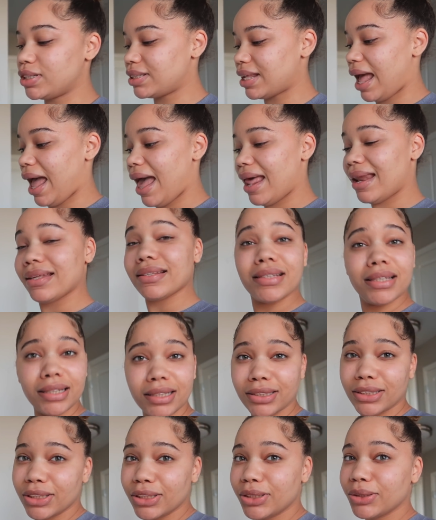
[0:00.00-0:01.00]
just add into
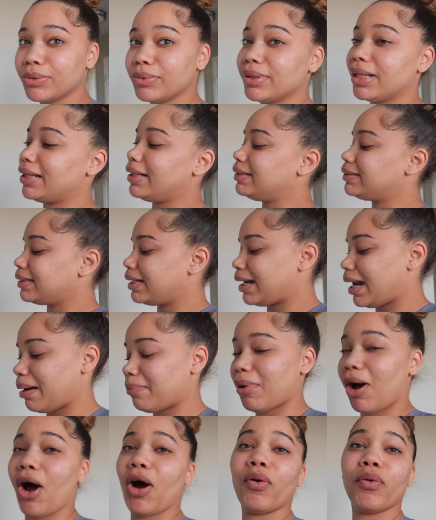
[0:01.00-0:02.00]
the to-do list and
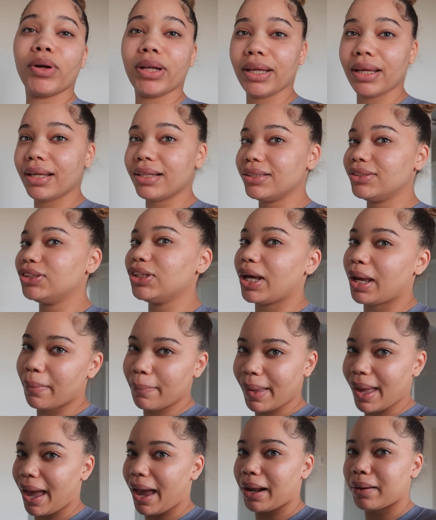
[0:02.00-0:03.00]
i'm already
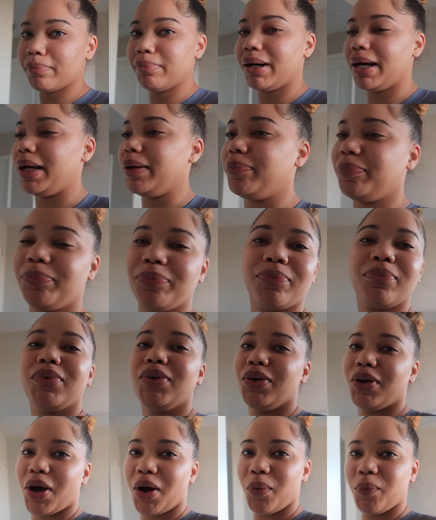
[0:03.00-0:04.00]
jam-packed but
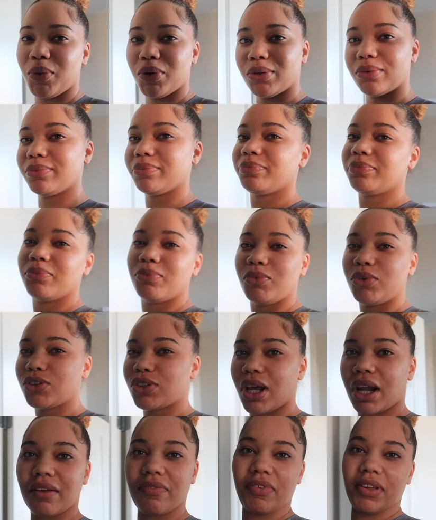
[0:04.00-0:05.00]
you know we'll we'll
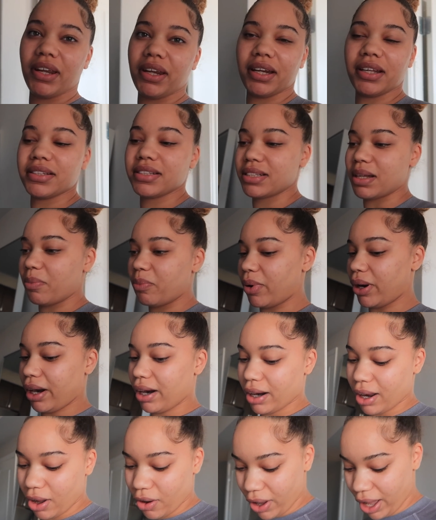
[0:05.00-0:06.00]
try to fit it in
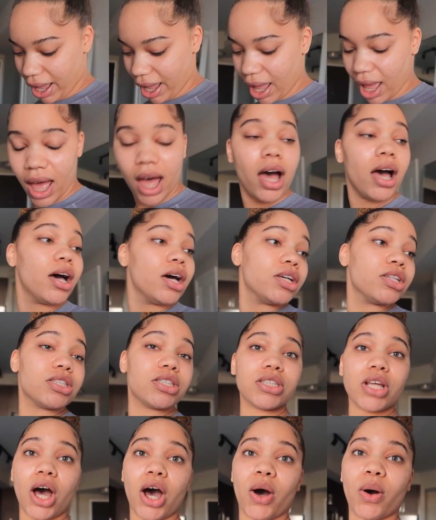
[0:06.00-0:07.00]
somewhere okay
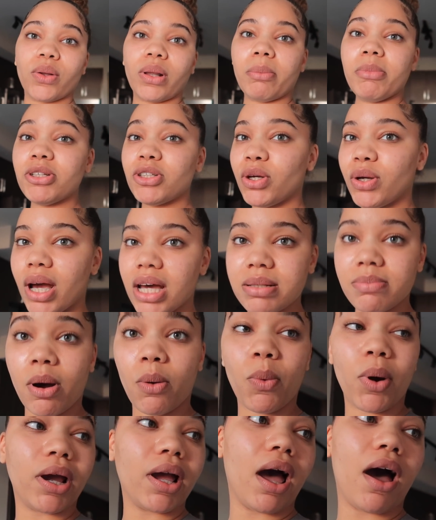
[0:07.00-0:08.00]
so let me show you guys my
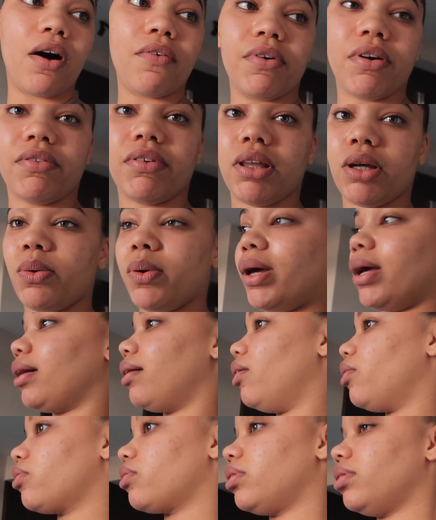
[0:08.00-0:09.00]
workout outfit really quick
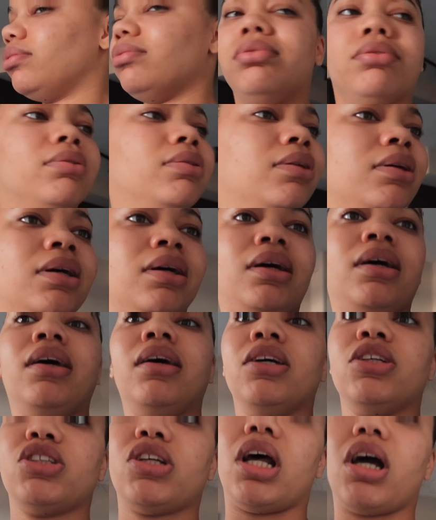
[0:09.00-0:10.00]
hold on
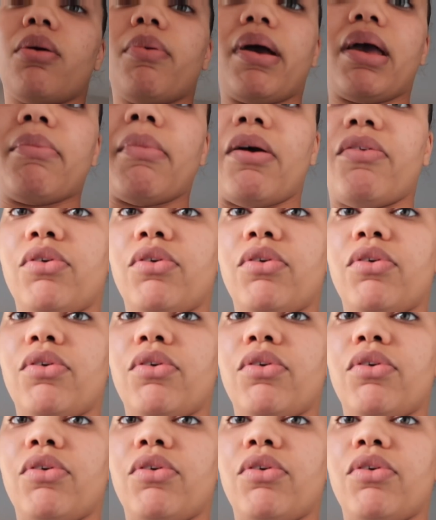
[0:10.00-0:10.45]
should I go back in my